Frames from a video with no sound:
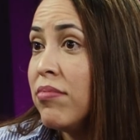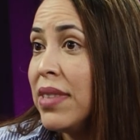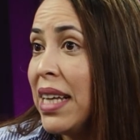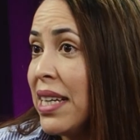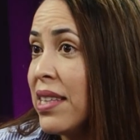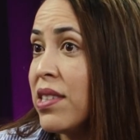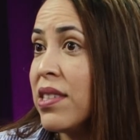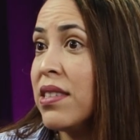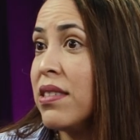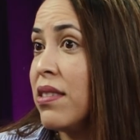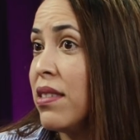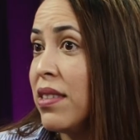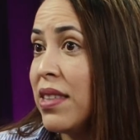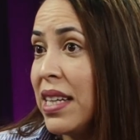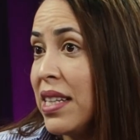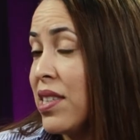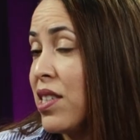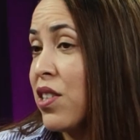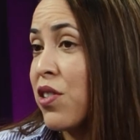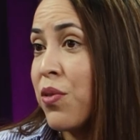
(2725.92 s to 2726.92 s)
That's
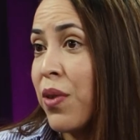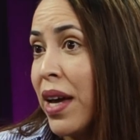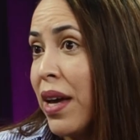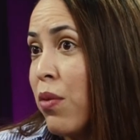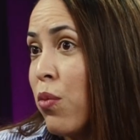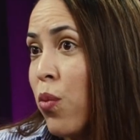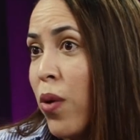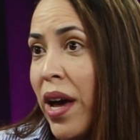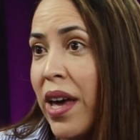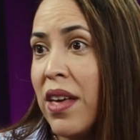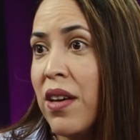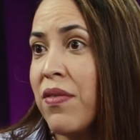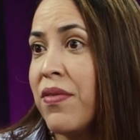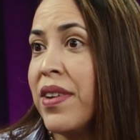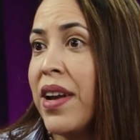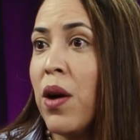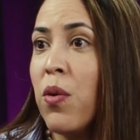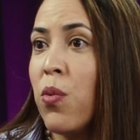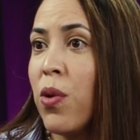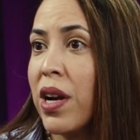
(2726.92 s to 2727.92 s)
a great way of
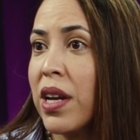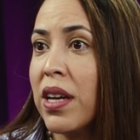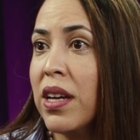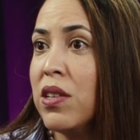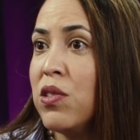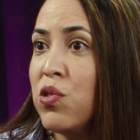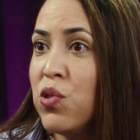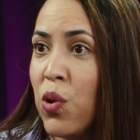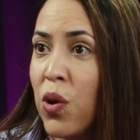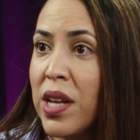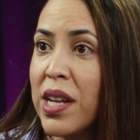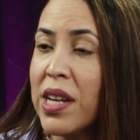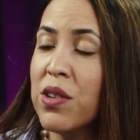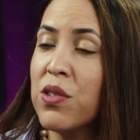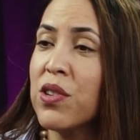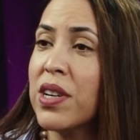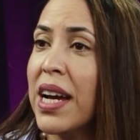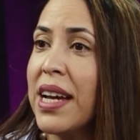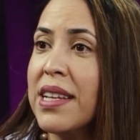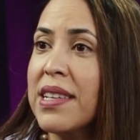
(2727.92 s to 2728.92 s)
networking. Join
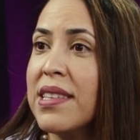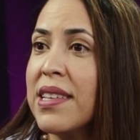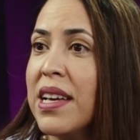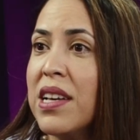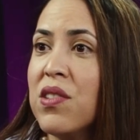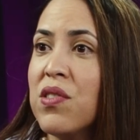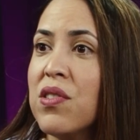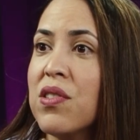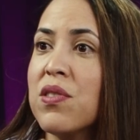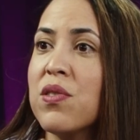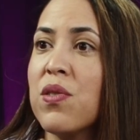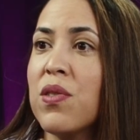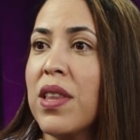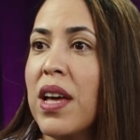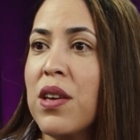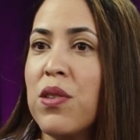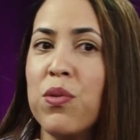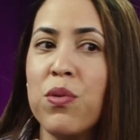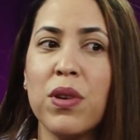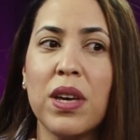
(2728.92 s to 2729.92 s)
an organization so
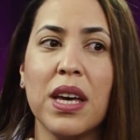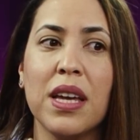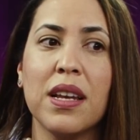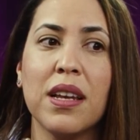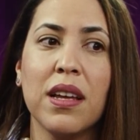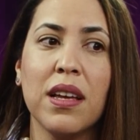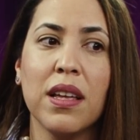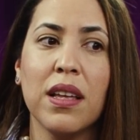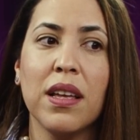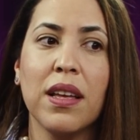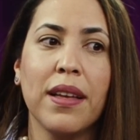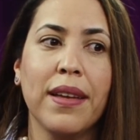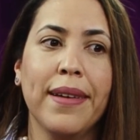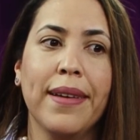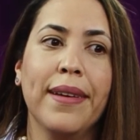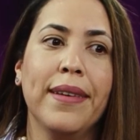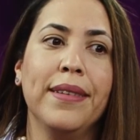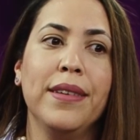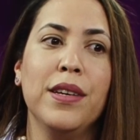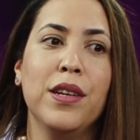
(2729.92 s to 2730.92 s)
that you can,
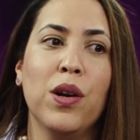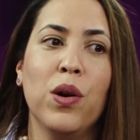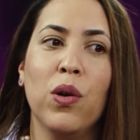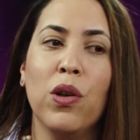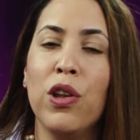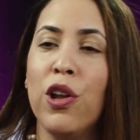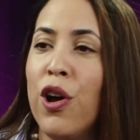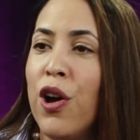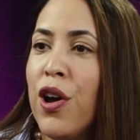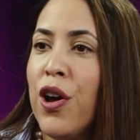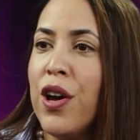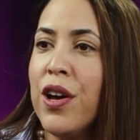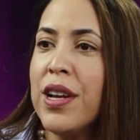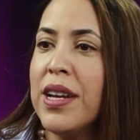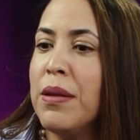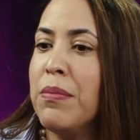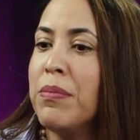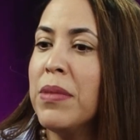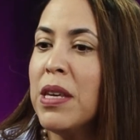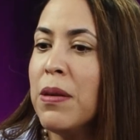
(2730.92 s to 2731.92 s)

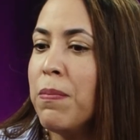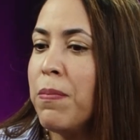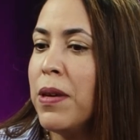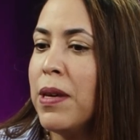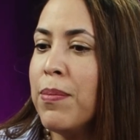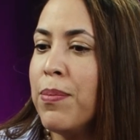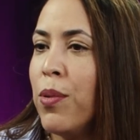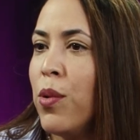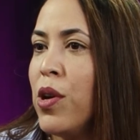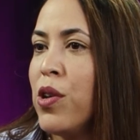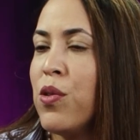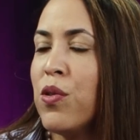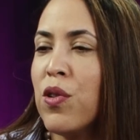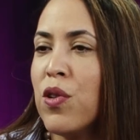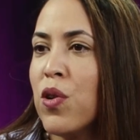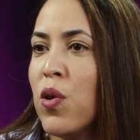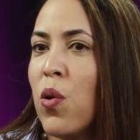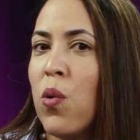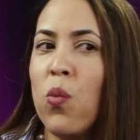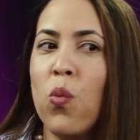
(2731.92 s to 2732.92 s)
learn and meet people, and you
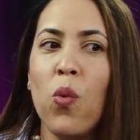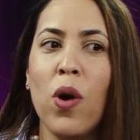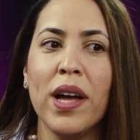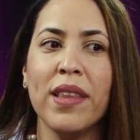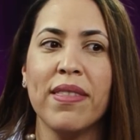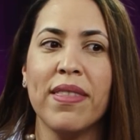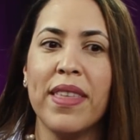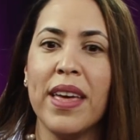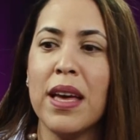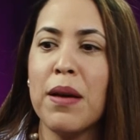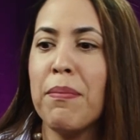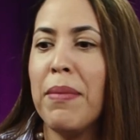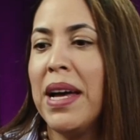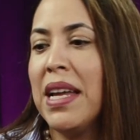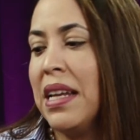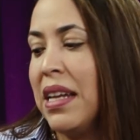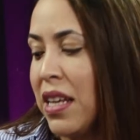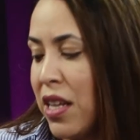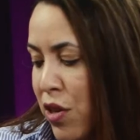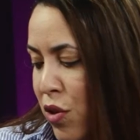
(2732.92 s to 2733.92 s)
don't know one thing
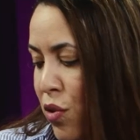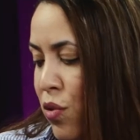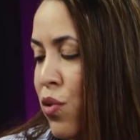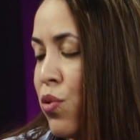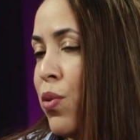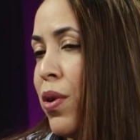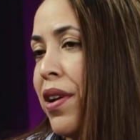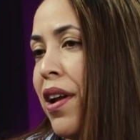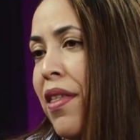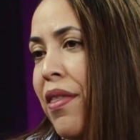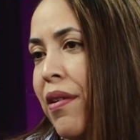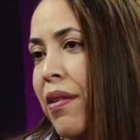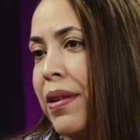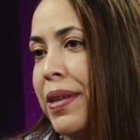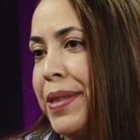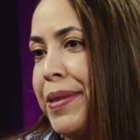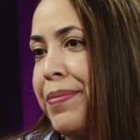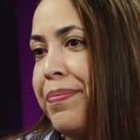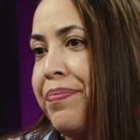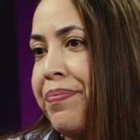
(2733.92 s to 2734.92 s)
might lead you to another.
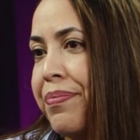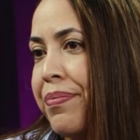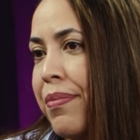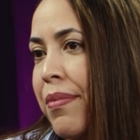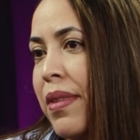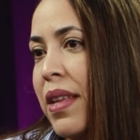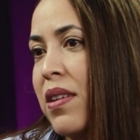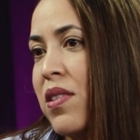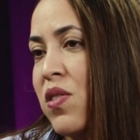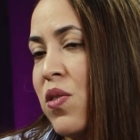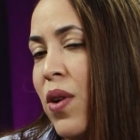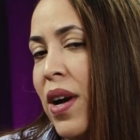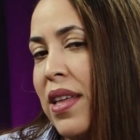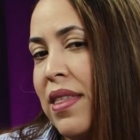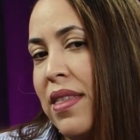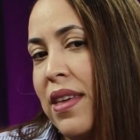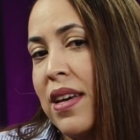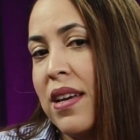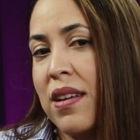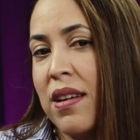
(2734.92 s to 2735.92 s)
So I
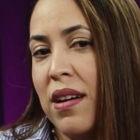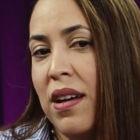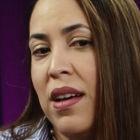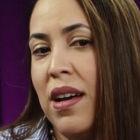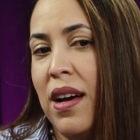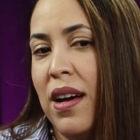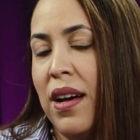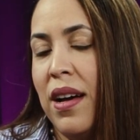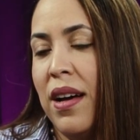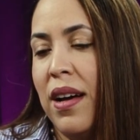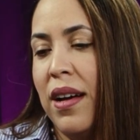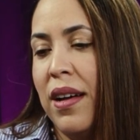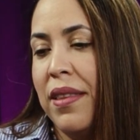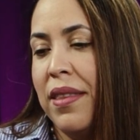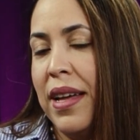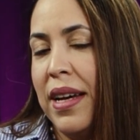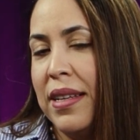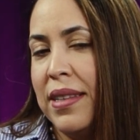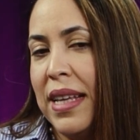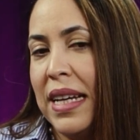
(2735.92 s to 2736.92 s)
think
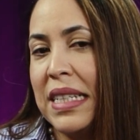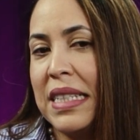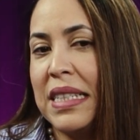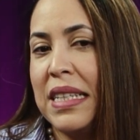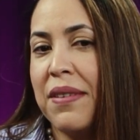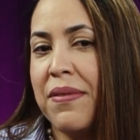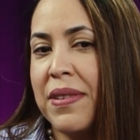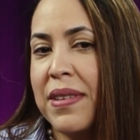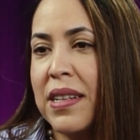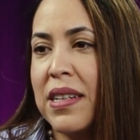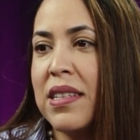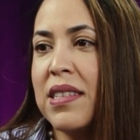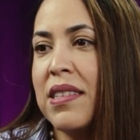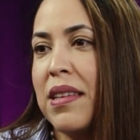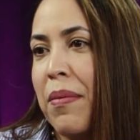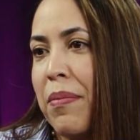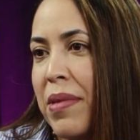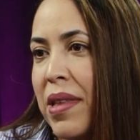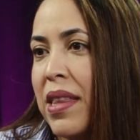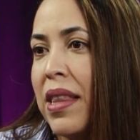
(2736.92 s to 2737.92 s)
that's definitely
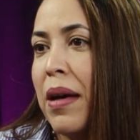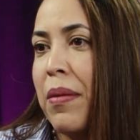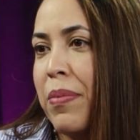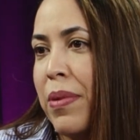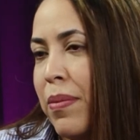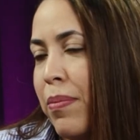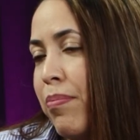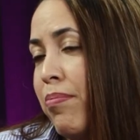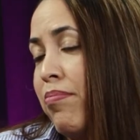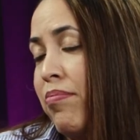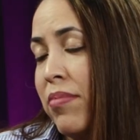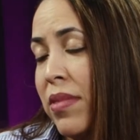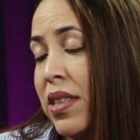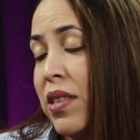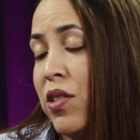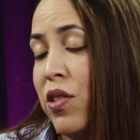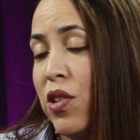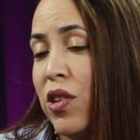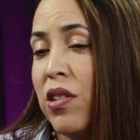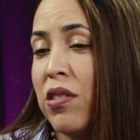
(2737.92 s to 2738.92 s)
something that
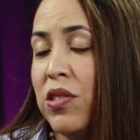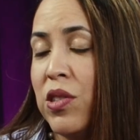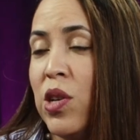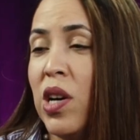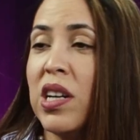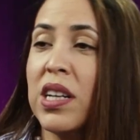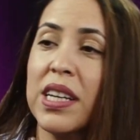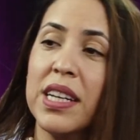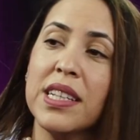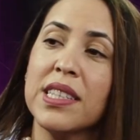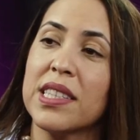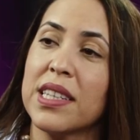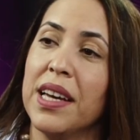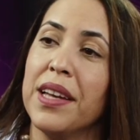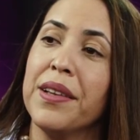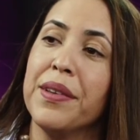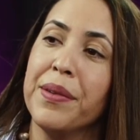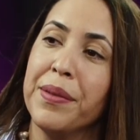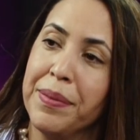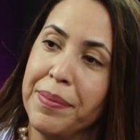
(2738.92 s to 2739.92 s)
young kids
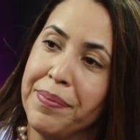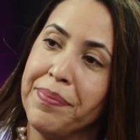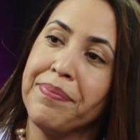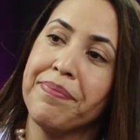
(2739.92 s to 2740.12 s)
can do.